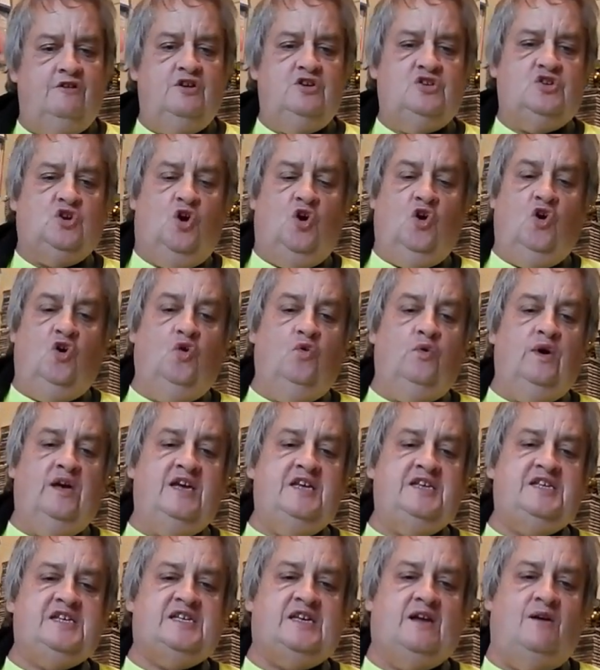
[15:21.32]
There's
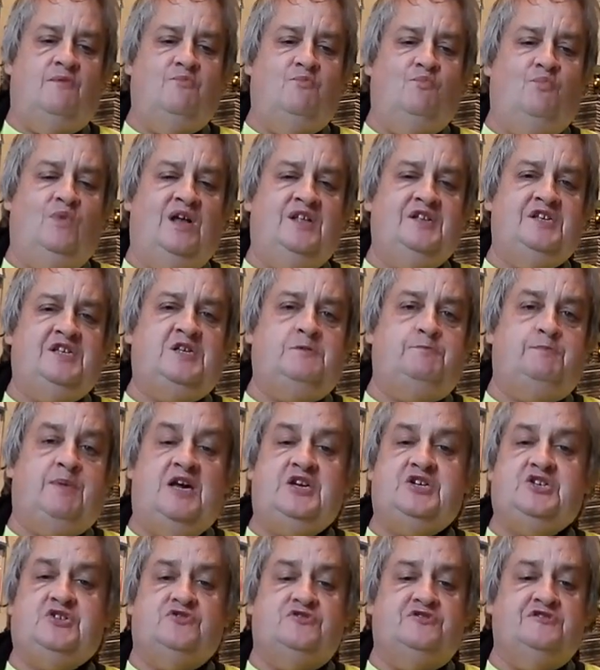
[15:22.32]
always someone
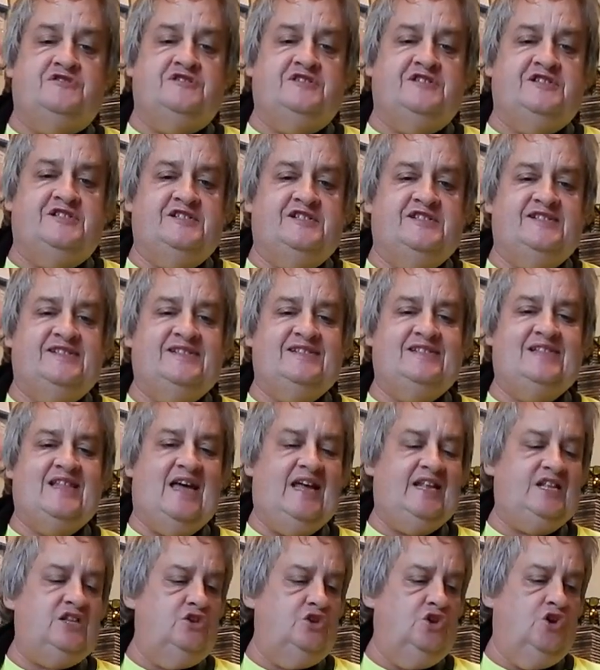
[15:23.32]
special
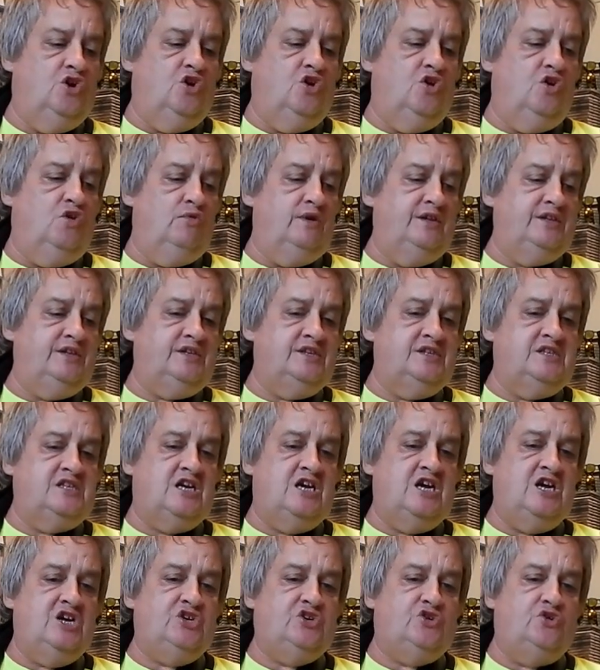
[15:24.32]
that no one can
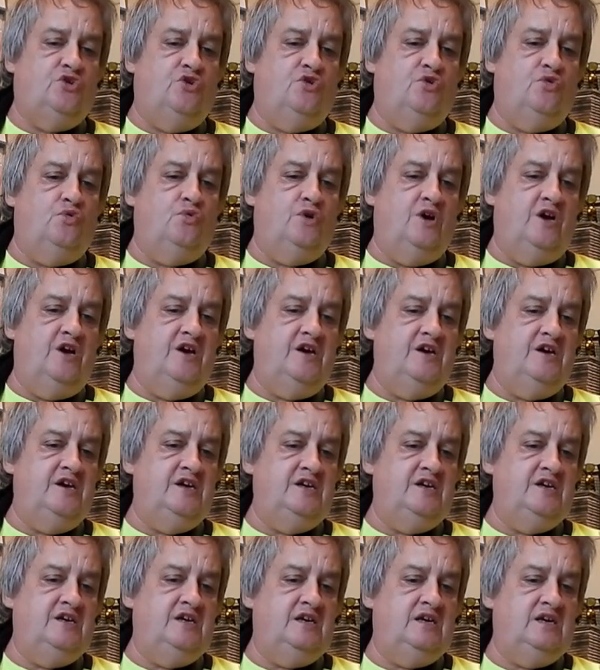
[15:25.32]
take away.
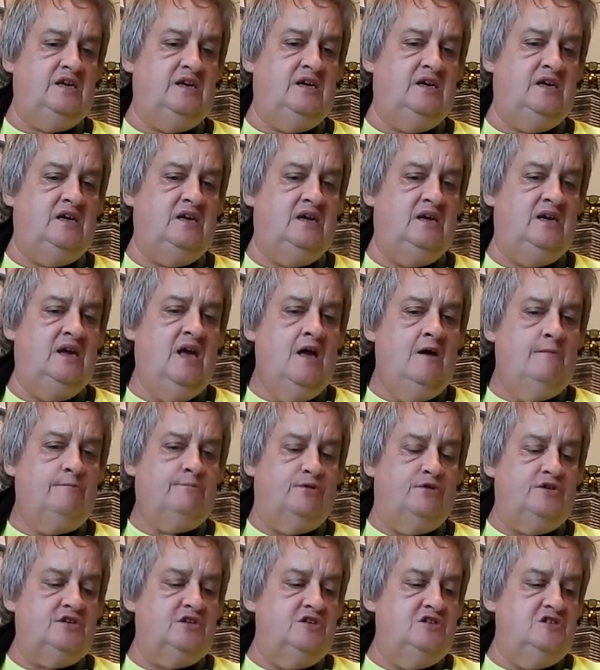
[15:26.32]

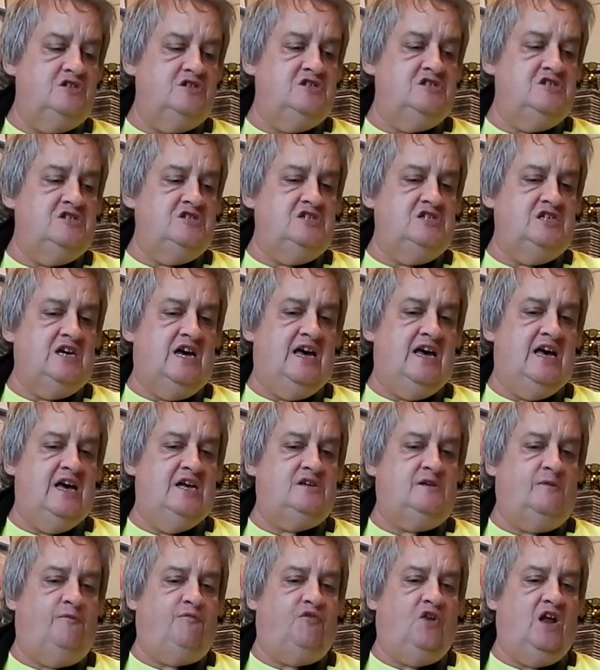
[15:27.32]
Pretty
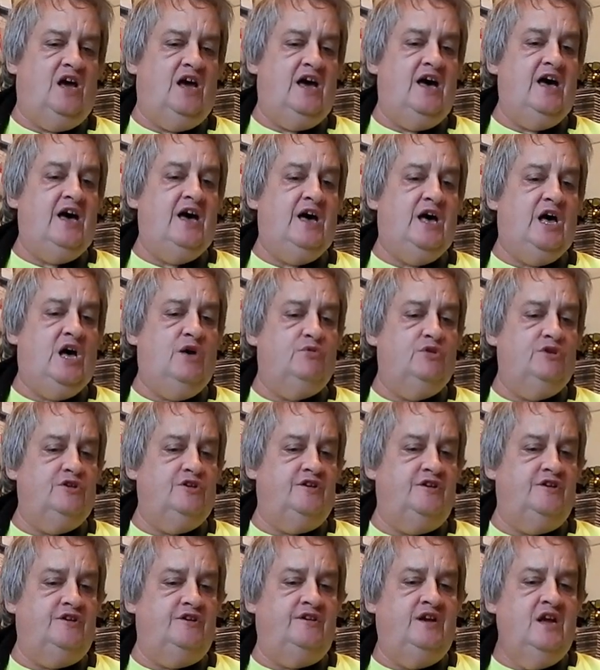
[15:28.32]
as a
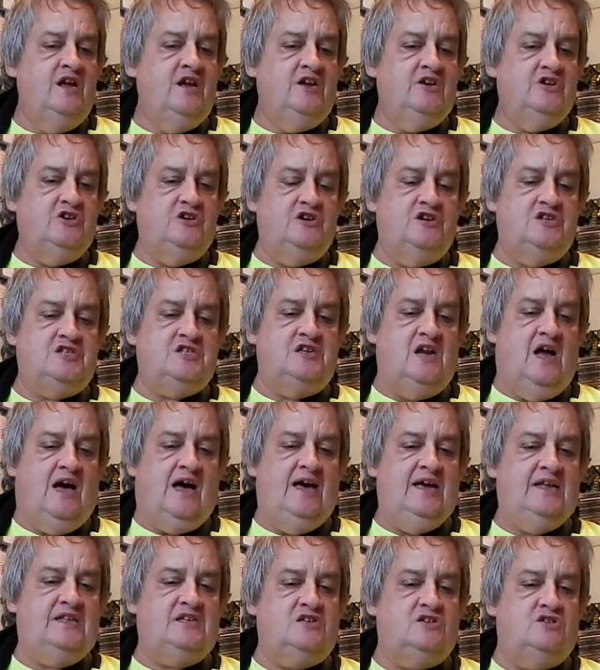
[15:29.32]
flower, each
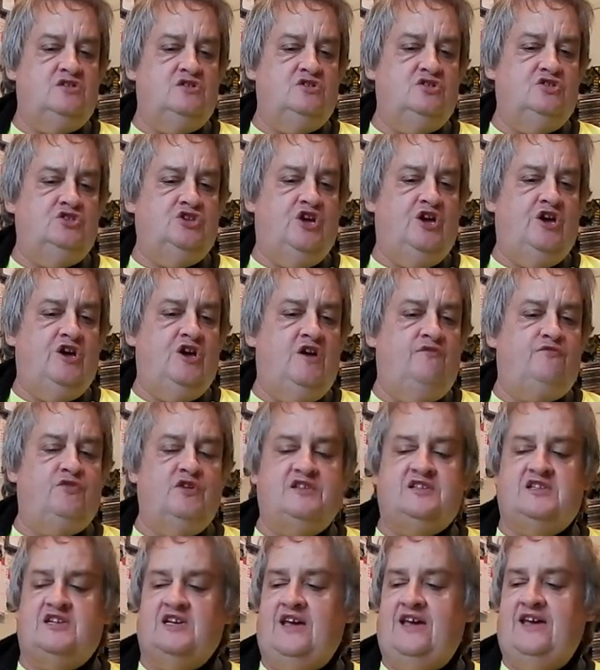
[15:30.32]
night and
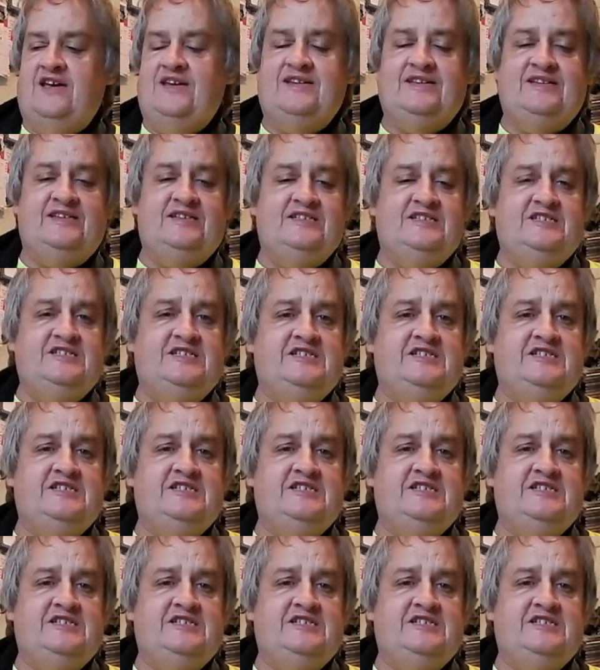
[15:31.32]
every day.